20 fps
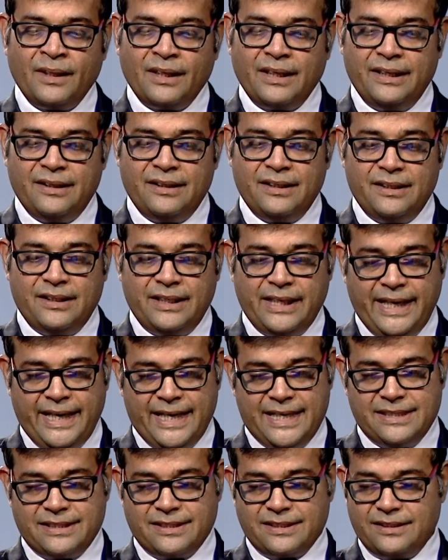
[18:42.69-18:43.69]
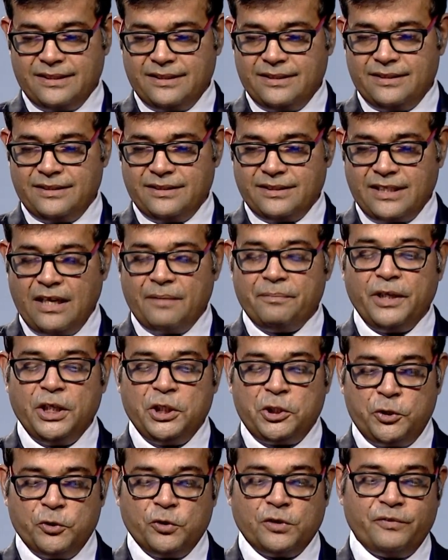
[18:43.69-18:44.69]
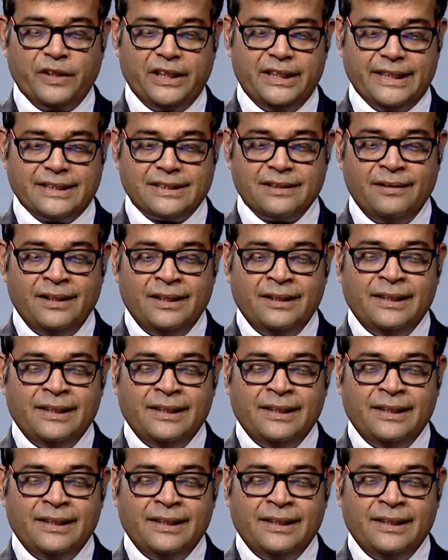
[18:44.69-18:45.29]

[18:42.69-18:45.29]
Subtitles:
has some issues with this.